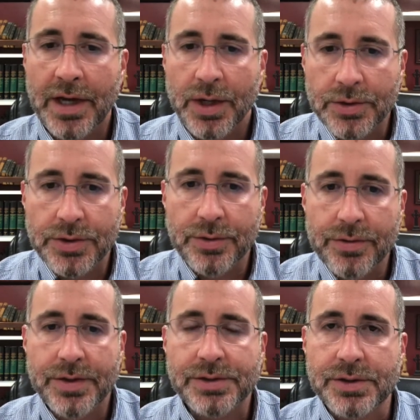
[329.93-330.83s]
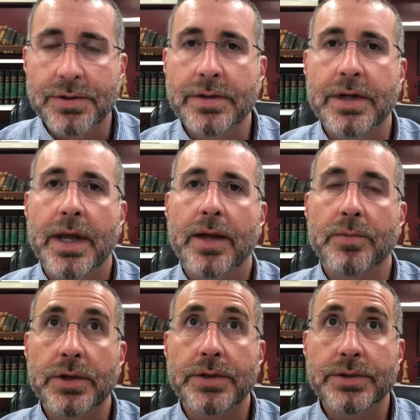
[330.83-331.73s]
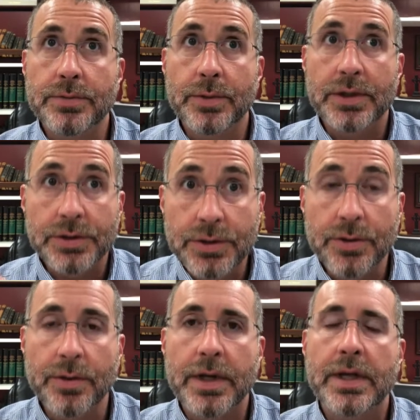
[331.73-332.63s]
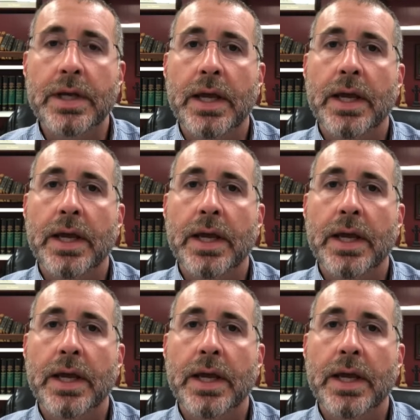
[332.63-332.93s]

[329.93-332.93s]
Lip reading: do this good, and we do it